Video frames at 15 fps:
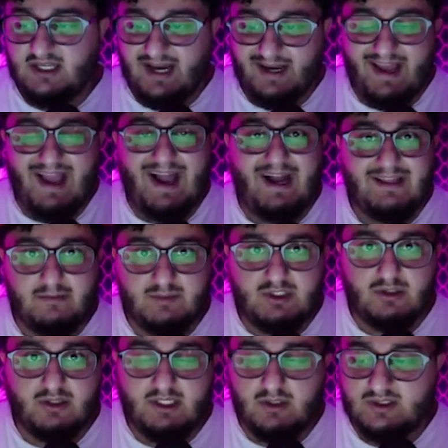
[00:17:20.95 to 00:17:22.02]
how to add them to
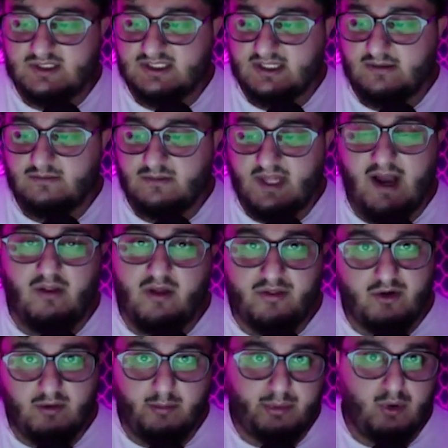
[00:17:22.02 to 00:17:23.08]
your ecosystem now that
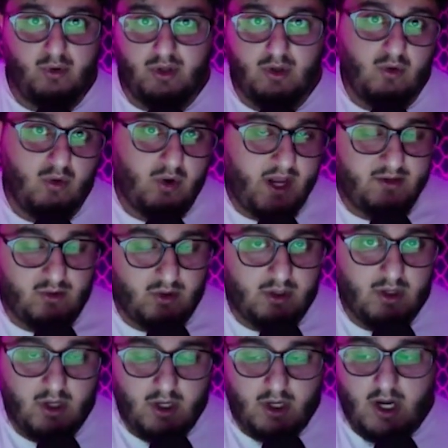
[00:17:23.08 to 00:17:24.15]
they're employee or
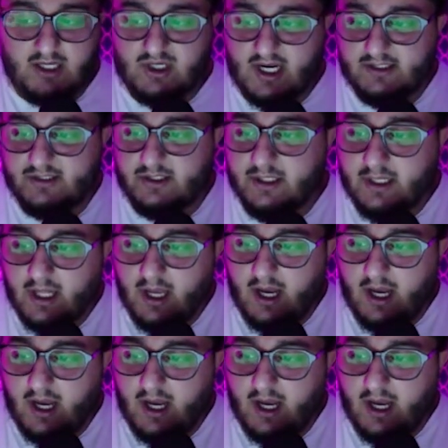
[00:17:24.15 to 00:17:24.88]
contractor.